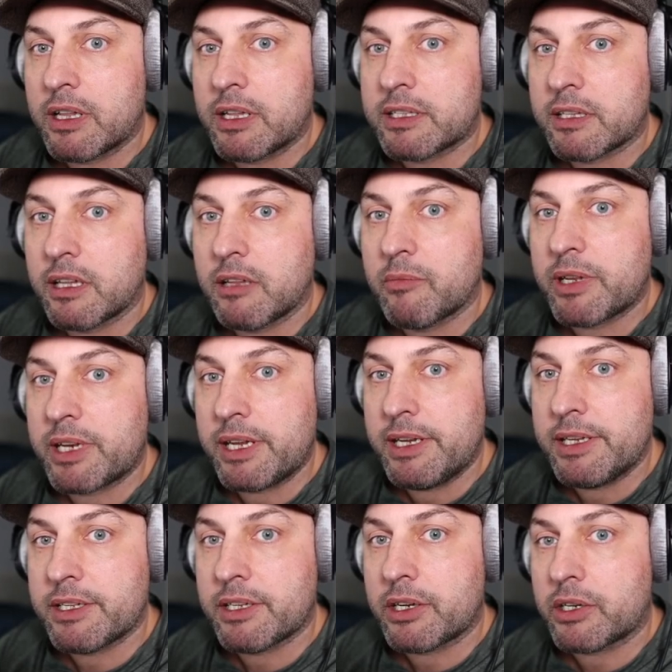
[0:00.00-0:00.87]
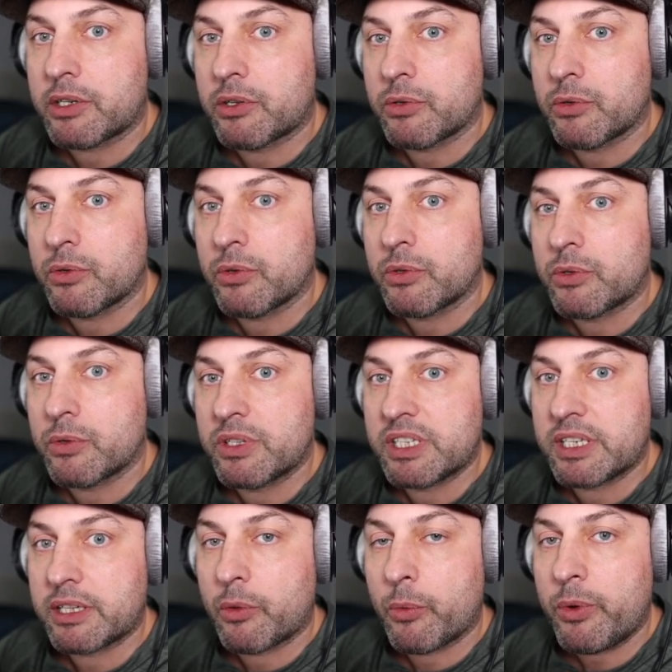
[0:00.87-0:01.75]
it's a little bit easier to, to
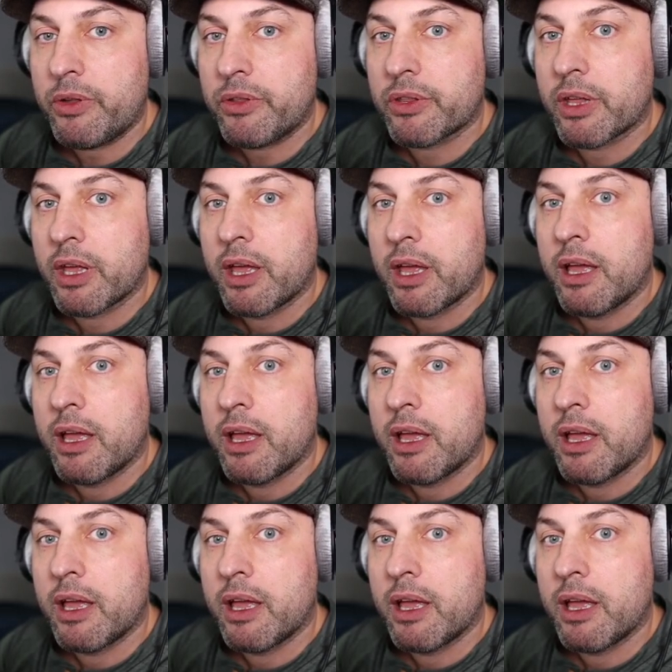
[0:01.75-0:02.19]
deal with.